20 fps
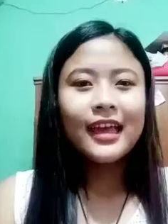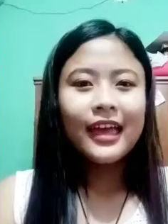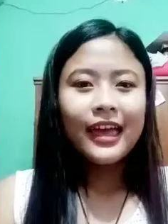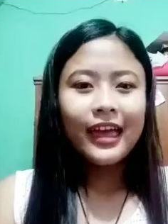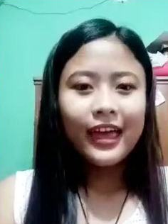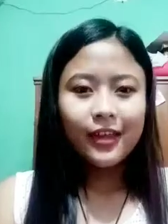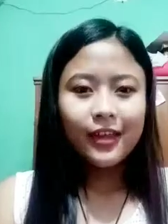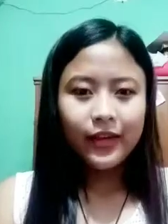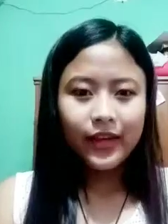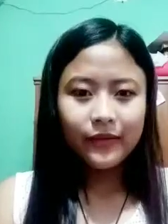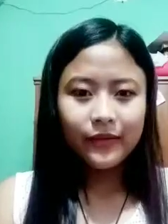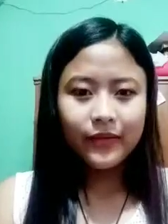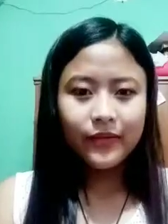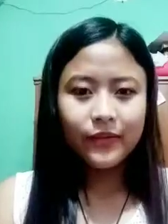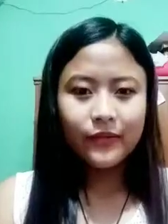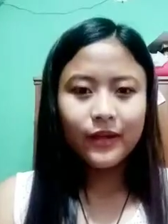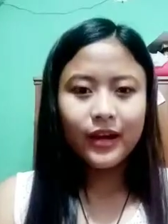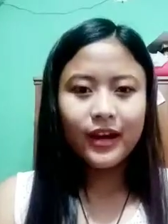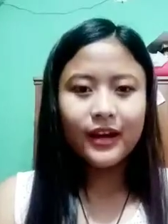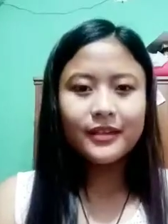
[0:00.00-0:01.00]
Hello
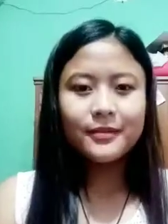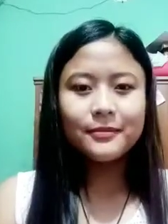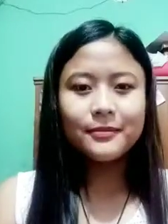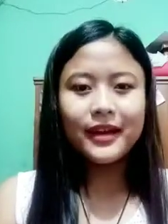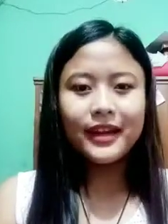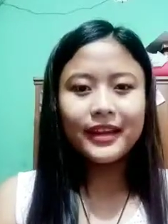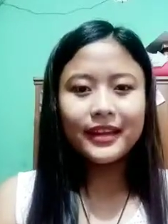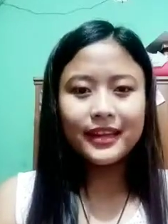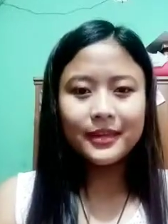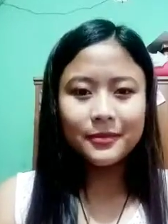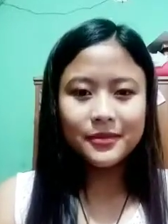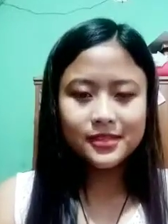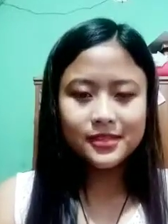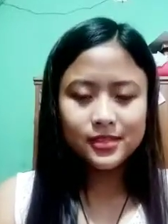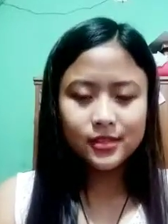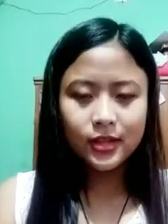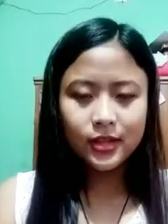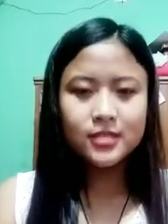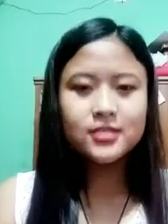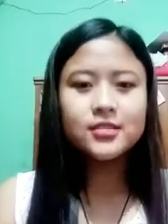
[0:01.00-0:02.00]
everyone, my name is
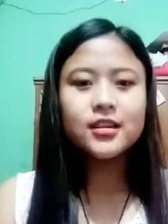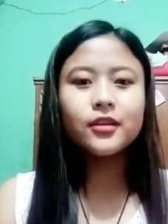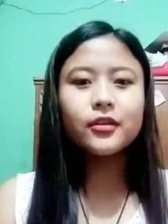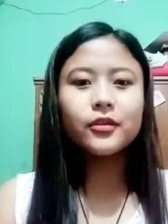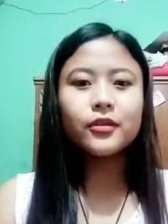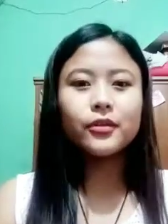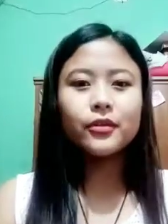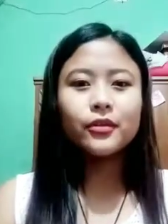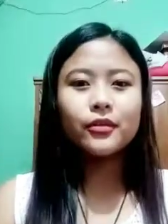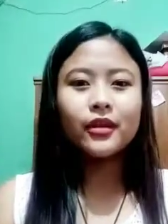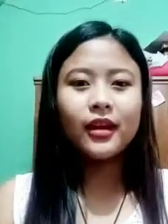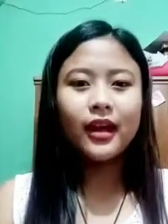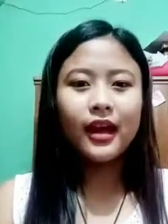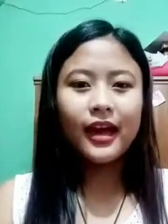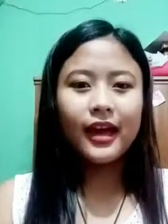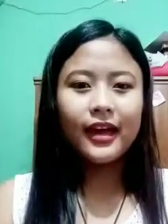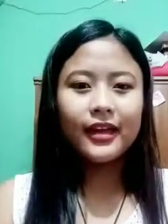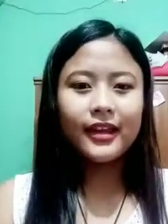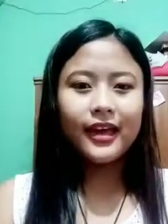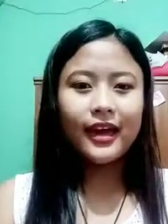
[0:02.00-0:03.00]
Tanuja Gurung
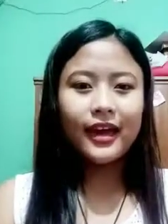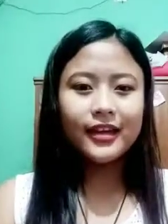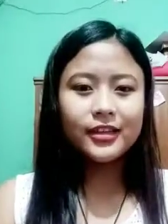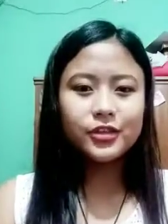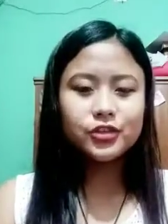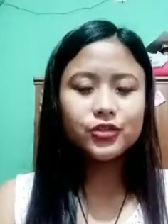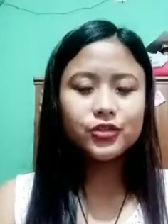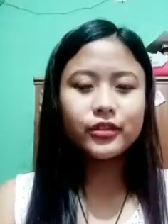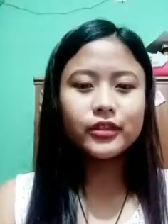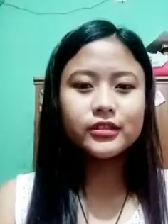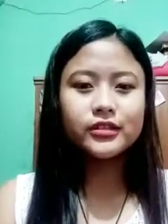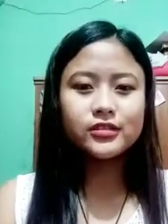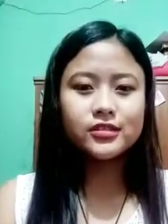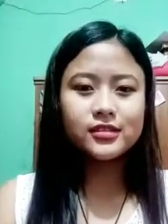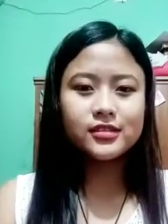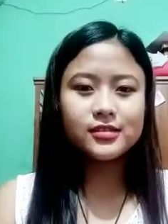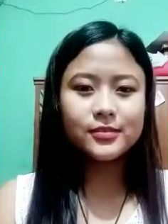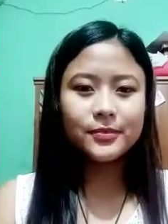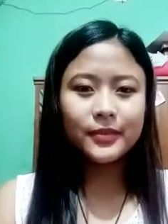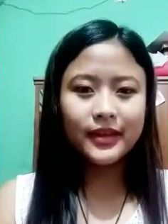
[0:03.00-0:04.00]
and I joined
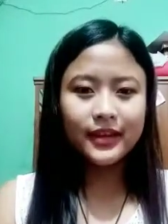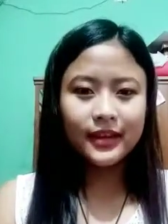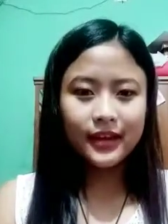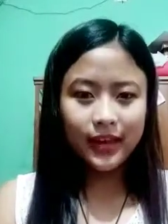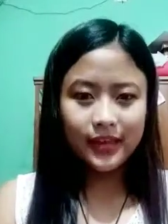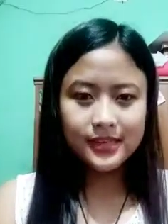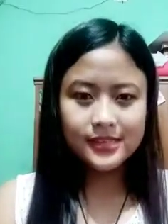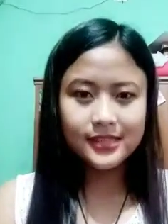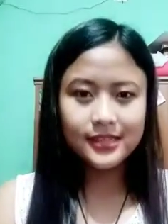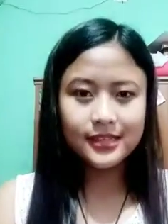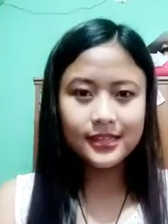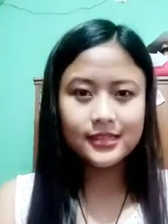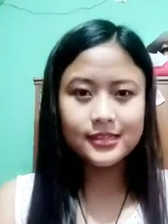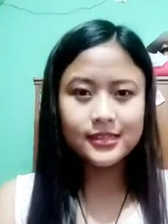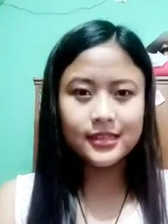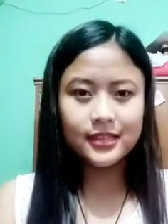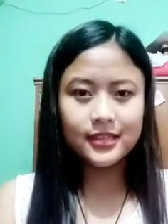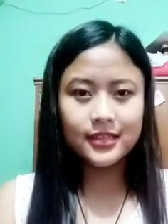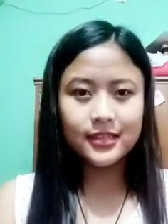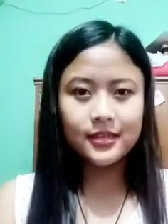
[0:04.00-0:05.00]
Just Speak classes
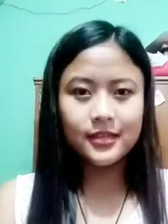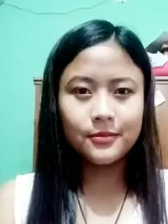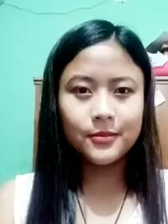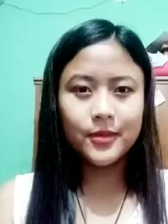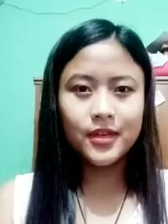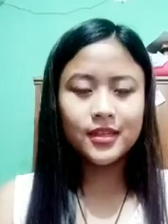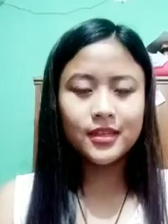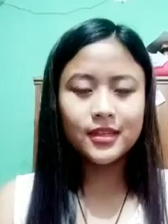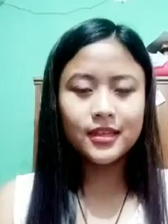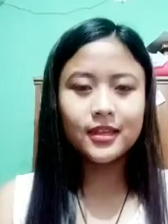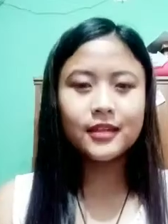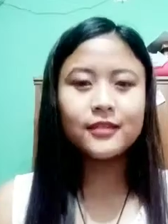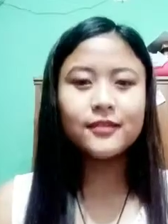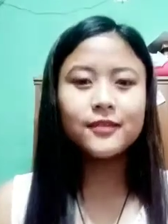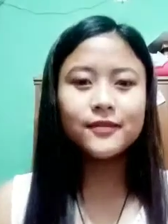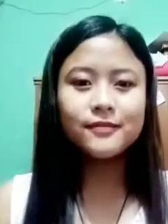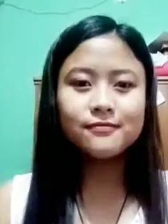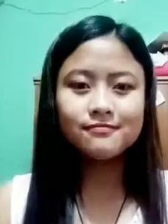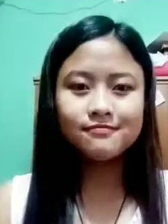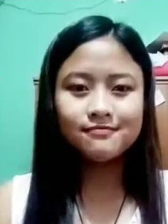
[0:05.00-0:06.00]
in the month
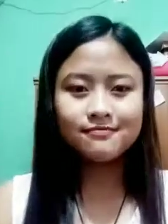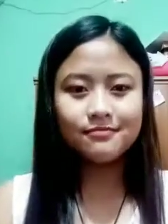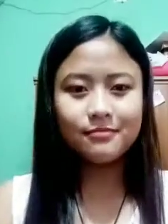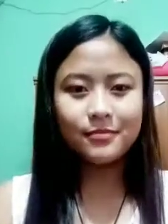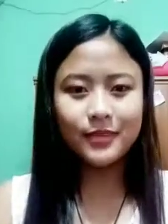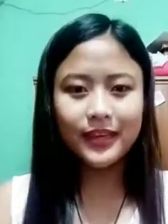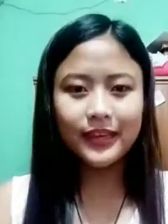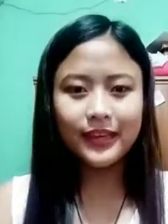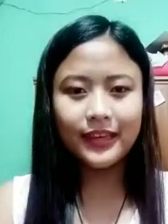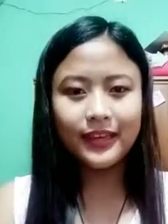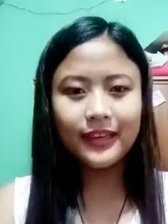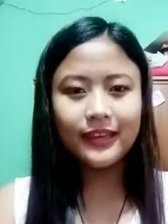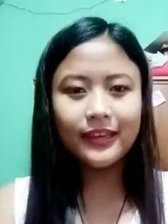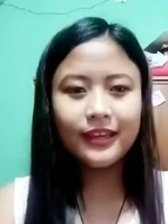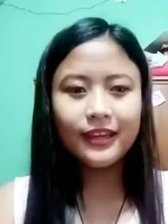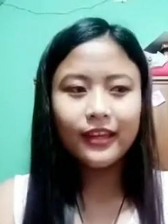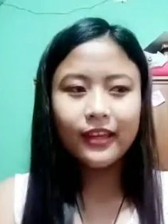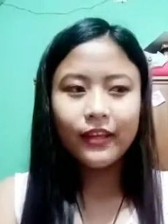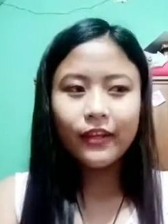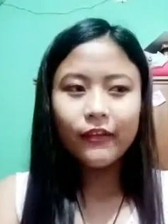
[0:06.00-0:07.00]
of May.
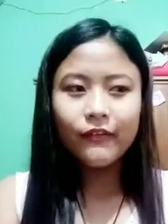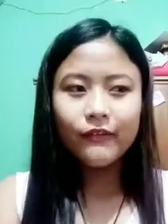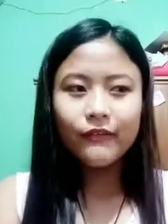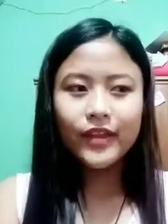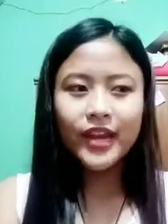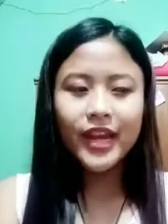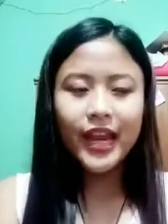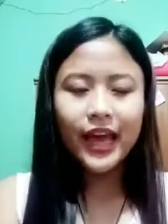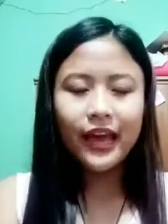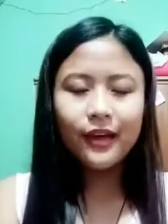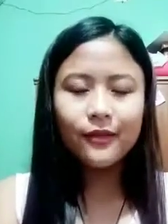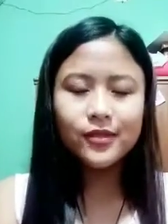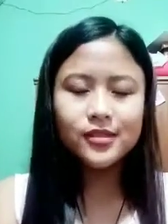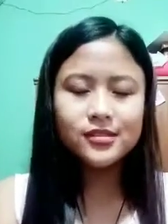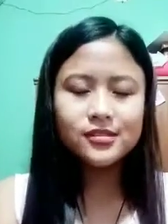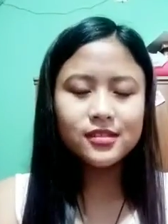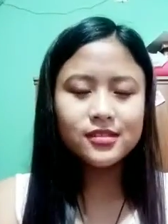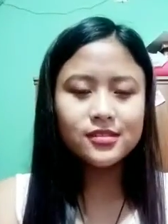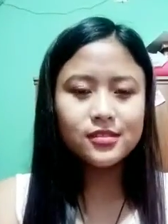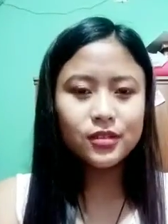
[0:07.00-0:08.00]
When I was
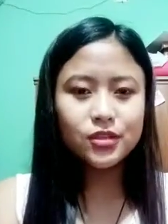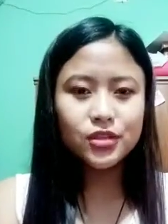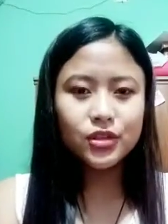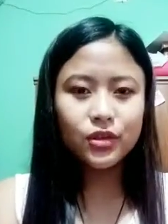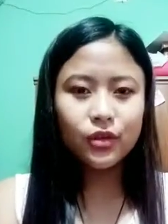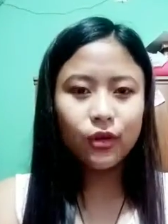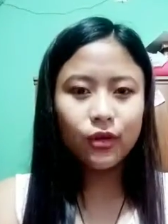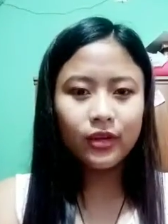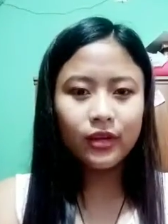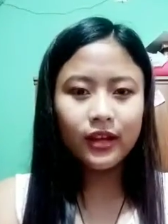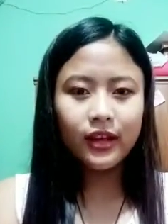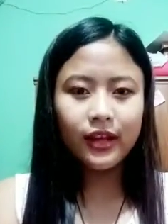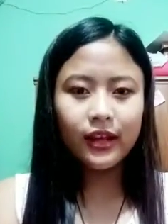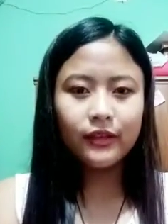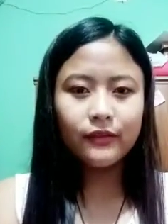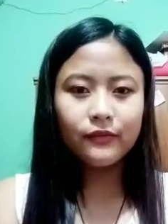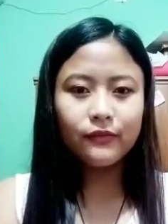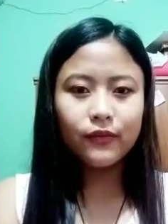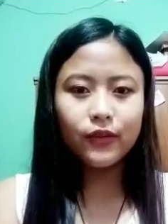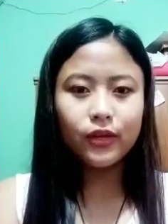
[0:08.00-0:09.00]
researching
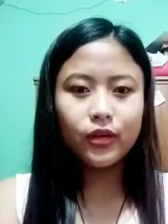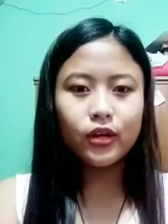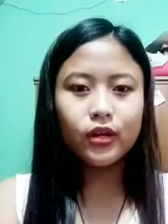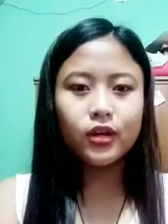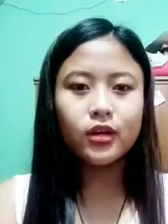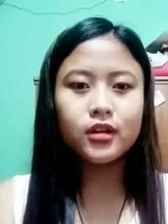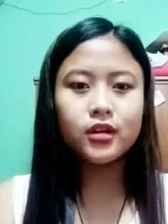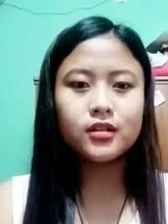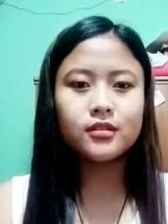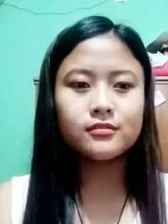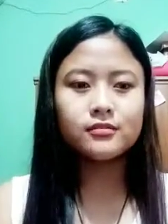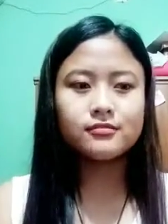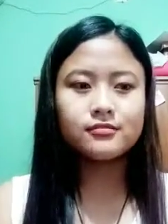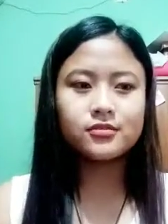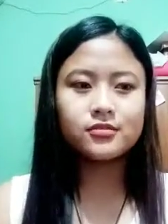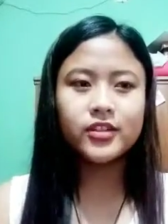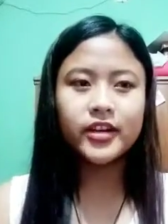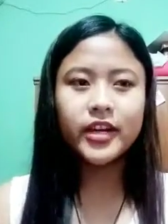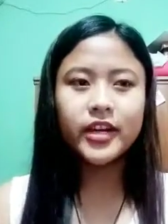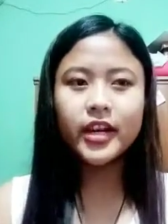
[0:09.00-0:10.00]
online for
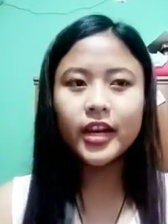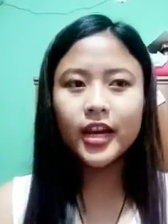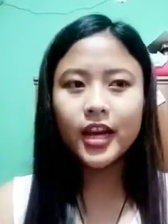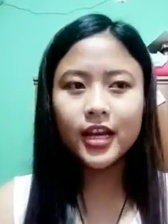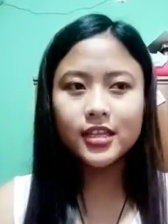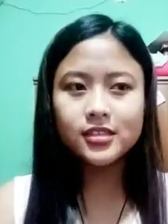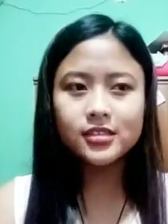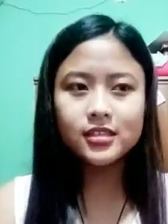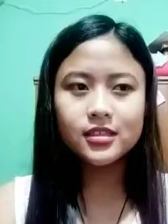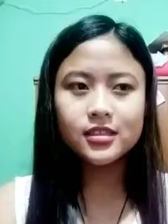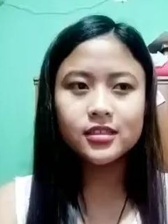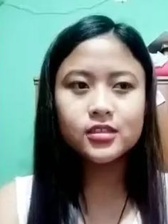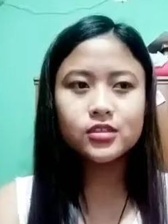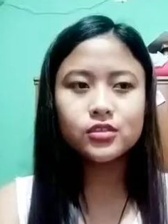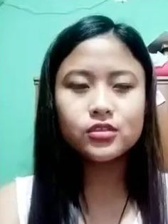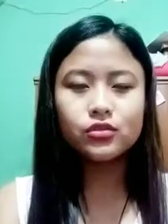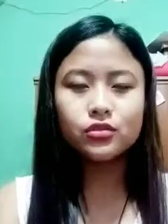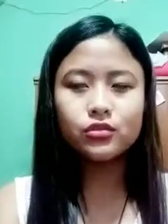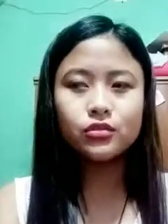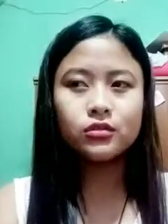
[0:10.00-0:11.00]
training classes
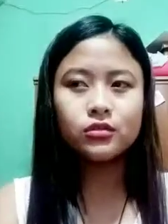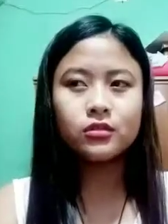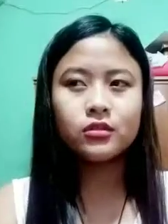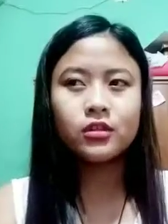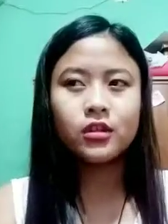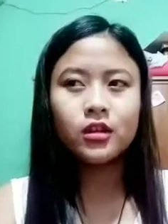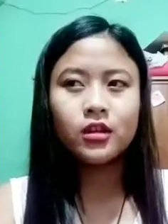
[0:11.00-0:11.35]
to